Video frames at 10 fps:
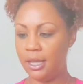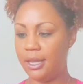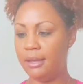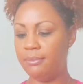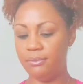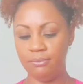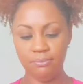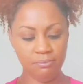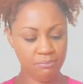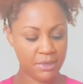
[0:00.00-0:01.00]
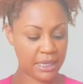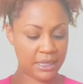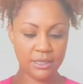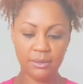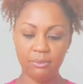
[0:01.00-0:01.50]
And I'm
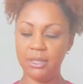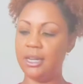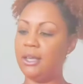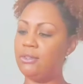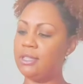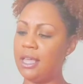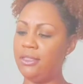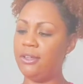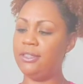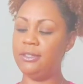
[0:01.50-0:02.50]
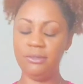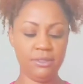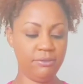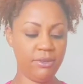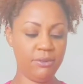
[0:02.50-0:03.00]
thinking something else. I thought this
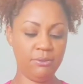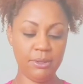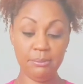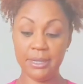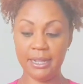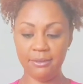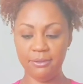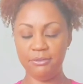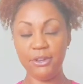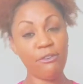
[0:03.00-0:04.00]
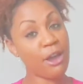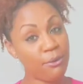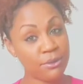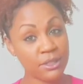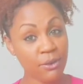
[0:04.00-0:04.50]
was the phone one, but I will figure
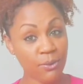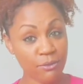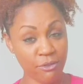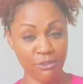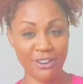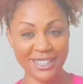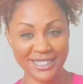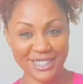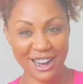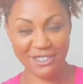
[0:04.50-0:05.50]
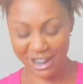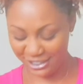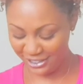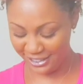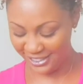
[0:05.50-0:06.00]
out once I read the
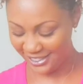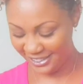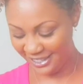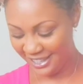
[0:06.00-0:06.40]
directions.